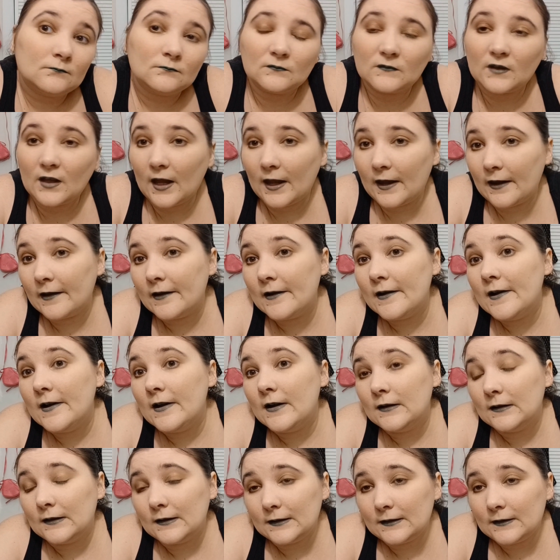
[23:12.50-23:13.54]
Okay.
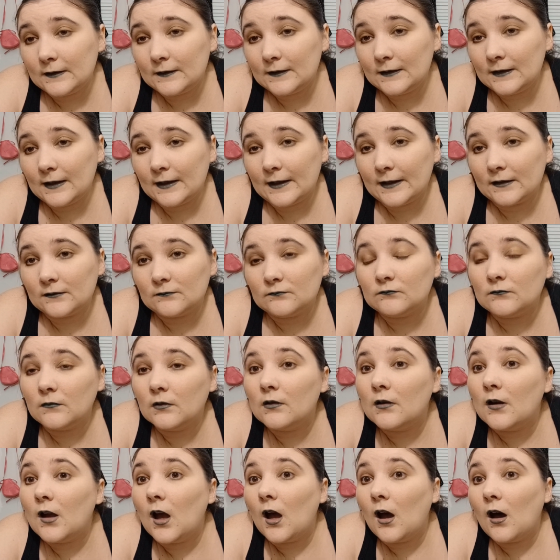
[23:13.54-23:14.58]
Let's do it again.
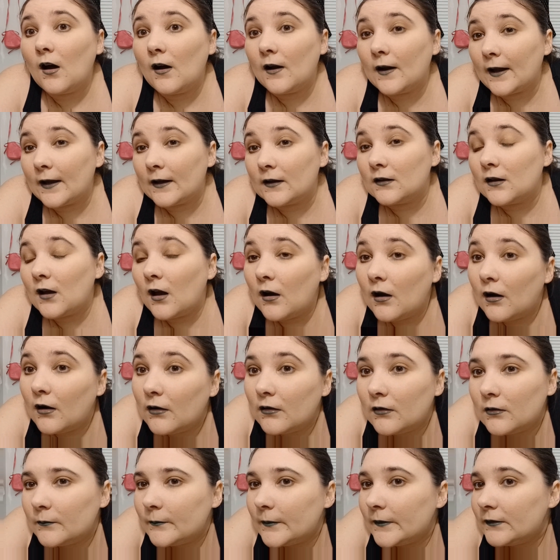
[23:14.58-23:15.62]
Okay.
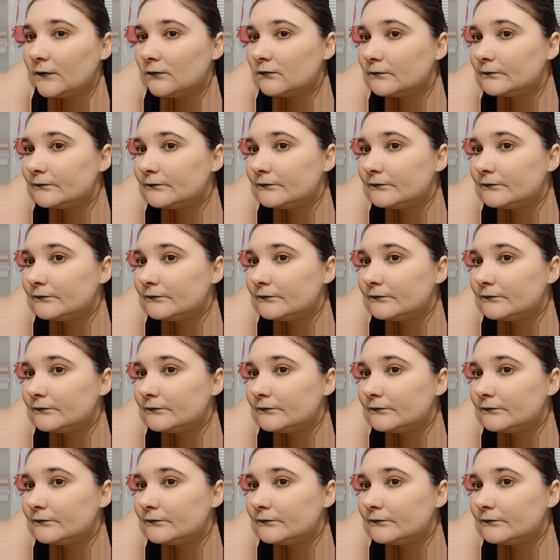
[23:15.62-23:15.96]
Open.